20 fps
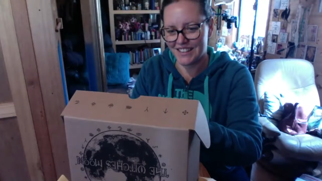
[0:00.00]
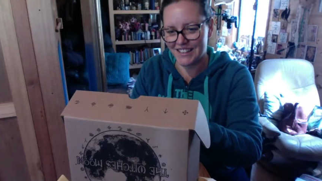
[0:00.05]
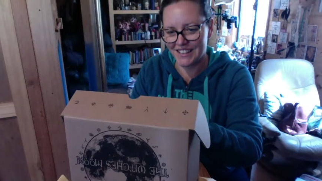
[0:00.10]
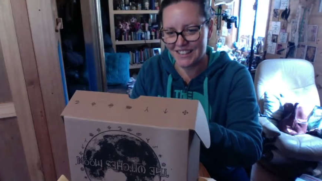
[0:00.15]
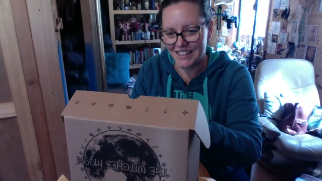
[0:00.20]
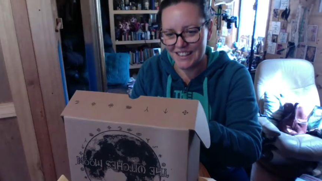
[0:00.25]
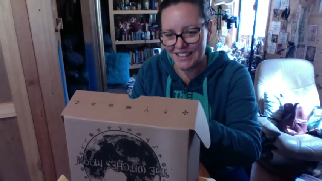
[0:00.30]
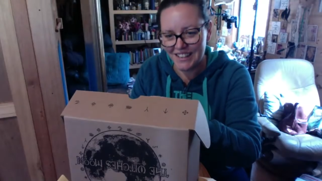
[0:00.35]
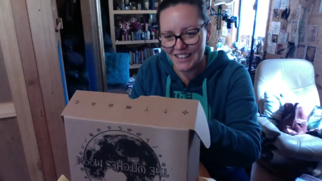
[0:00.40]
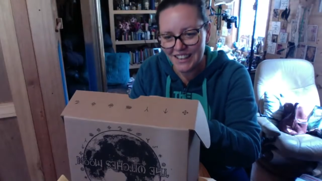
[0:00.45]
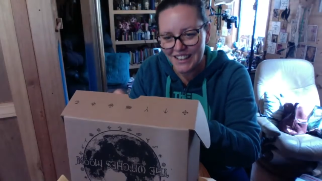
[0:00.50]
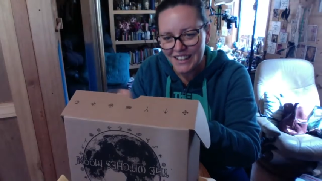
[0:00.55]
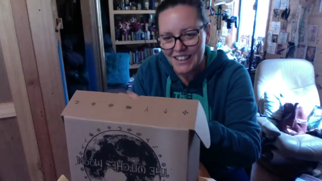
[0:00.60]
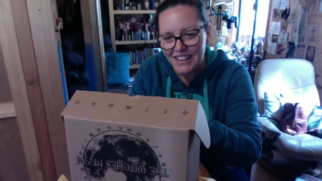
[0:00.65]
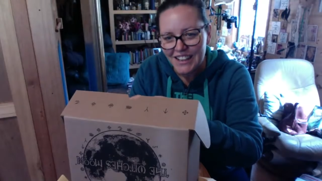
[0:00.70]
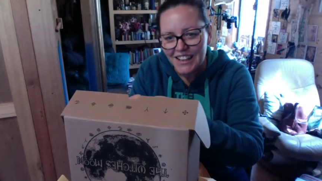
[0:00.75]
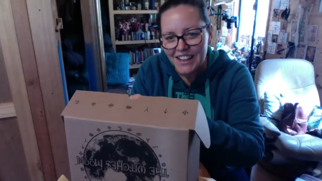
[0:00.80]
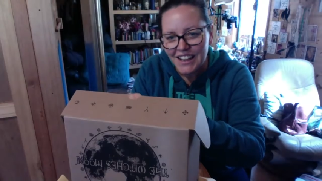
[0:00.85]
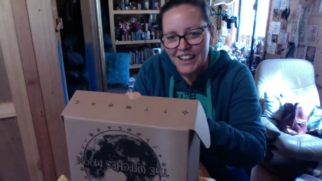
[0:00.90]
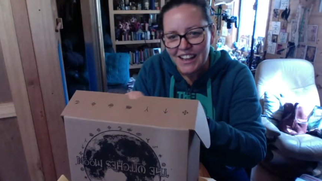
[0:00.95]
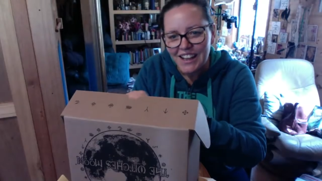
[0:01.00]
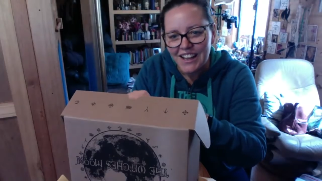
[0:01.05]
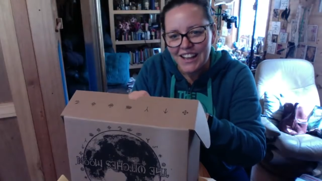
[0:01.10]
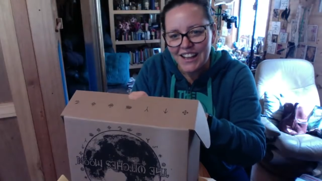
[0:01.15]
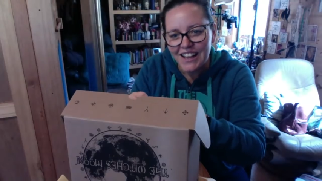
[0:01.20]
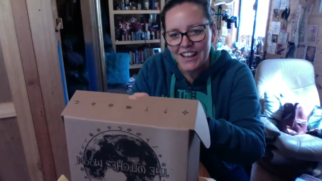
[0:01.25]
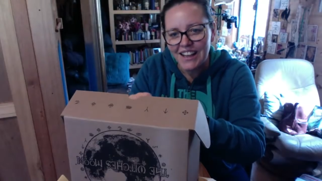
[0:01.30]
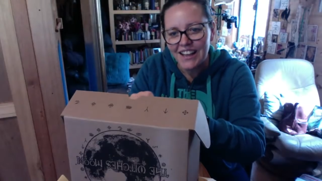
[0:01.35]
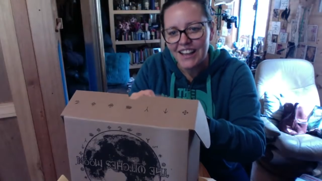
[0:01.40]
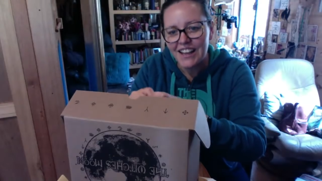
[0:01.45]

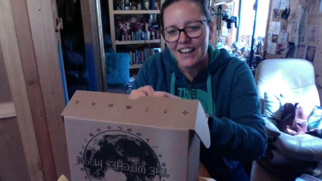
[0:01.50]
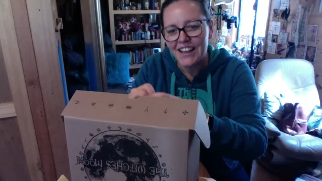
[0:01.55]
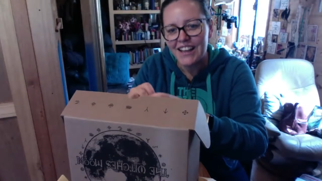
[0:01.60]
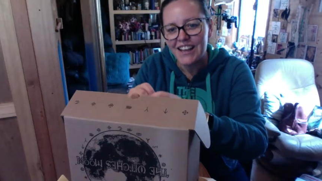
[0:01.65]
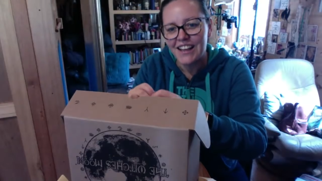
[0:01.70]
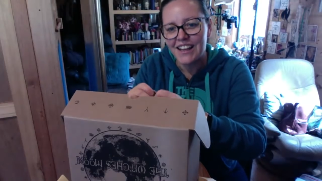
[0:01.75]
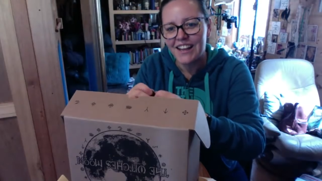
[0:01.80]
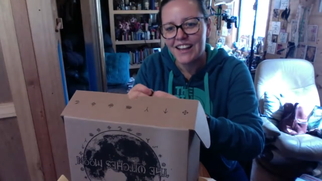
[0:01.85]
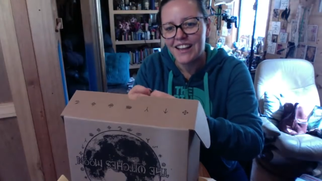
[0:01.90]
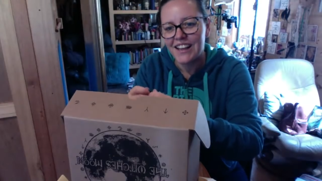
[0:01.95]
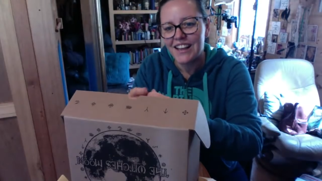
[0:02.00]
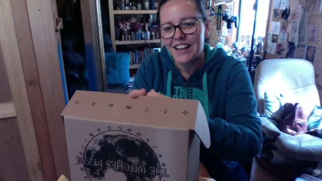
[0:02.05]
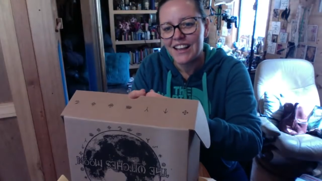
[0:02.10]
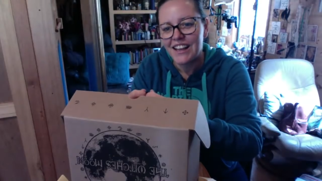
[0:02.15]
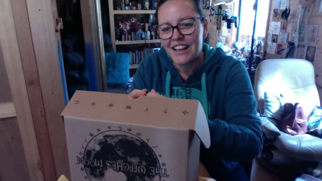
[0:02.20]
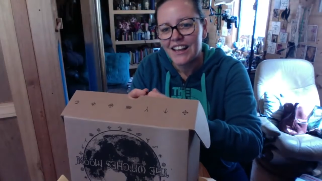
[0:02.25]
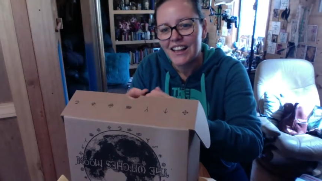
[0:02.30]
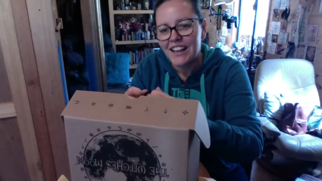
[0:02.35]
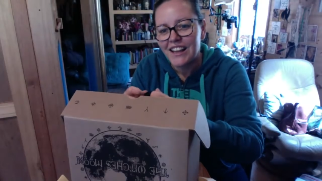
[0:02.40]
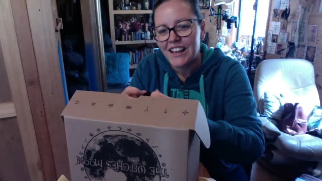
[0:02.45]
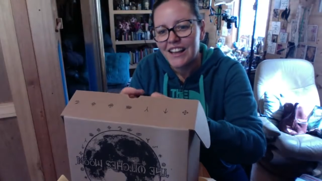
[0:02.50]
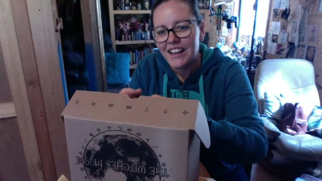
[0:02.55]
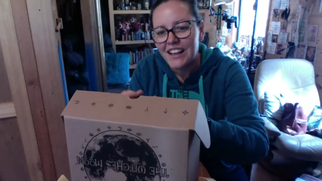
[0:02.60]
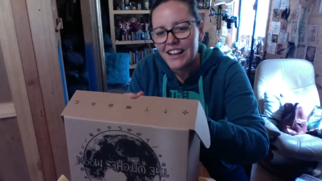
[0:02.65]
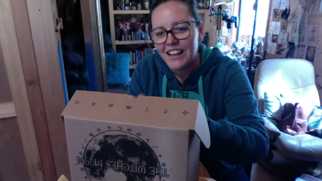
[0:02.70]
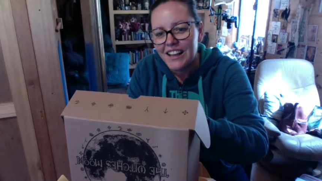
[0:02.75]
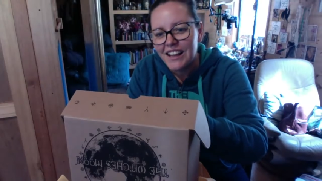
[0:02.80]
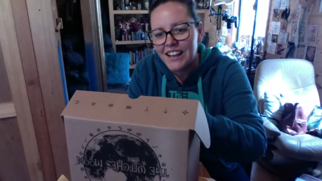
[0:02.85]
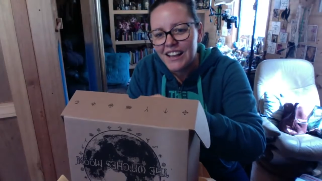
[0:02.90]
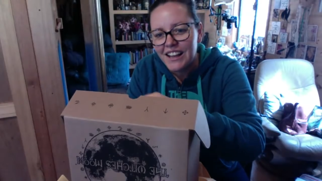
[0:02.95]

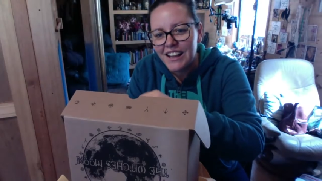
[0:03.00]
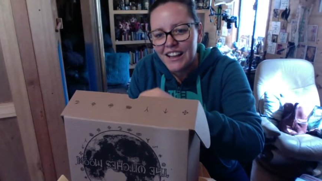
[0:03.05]
Nobody speaks.